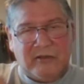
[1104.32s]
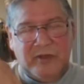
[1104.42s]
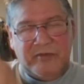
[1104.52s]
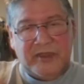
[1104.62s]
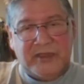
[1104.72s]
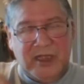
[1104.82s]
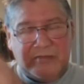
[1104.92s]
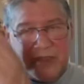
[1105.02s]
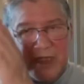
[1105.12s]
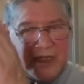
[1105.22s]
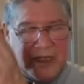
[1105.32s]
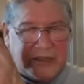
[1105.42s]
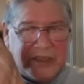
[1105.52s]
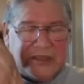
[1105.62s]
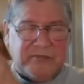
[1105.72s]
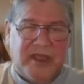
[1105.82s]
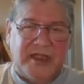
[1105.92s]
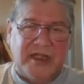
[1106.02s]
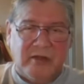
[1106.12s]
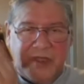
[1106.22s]
when we sleep, that connection is
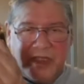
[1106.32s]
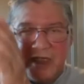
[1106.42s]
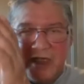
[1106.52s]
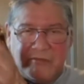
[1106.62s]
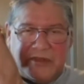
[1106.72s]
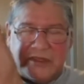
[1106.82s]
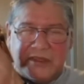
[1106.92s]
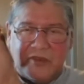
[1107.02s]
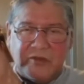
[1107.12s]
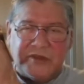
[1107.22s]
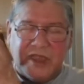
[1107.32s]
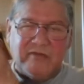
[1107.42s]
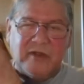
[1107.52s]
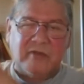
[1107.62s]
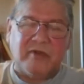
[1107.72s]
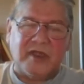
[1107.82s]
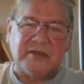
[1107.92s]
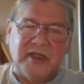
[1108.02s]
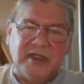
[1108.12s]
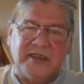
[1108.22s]
made and we get glimpses of those infinite
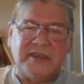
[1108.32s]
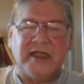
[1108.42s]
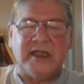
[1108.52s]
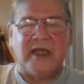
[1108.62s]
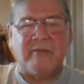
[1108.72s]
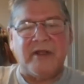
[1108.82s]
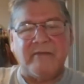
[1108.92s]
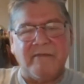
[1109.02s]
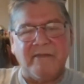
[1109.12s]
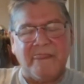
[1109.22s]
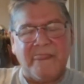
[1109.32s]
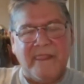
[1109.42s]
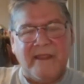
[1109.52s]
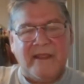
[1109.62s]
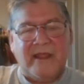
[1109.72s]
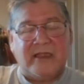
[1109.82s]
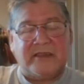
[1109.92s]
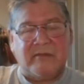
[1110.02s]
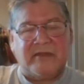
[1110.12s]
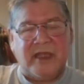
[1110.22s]
possibilities that happen. And
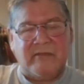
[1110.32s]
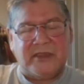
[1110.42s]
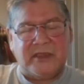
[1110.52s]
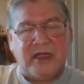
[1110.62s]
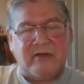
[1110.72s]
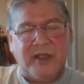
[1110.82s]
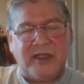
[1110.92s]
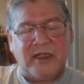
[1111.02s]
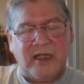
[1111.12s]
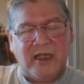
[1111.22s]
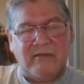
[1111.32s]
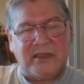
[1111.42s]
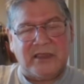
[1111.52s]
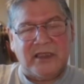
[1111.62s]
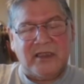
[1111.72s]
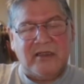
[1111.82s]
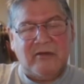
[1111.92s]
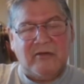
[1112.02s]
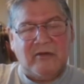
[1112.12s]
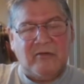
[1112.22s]
sometimes in our waking lives,
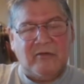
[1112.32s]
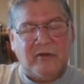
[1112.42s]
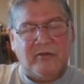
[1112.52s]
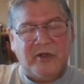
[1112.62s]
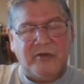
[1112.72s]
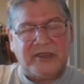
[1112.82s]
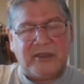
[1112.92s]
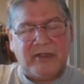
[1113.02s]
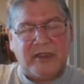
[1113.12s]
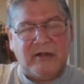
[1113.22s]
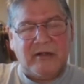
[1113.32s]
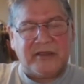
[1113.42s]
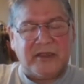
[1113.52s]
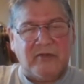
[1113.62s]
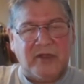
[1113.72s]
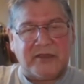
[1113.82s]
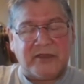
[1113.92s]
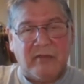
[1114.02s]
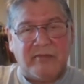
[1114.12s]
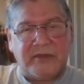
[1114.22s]
we're doing something and all of a sudden we'll
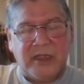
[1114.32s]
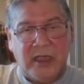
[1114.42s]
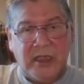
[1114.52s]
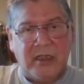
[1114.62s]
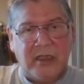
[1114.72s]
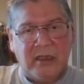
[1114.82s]
stop and say, hey,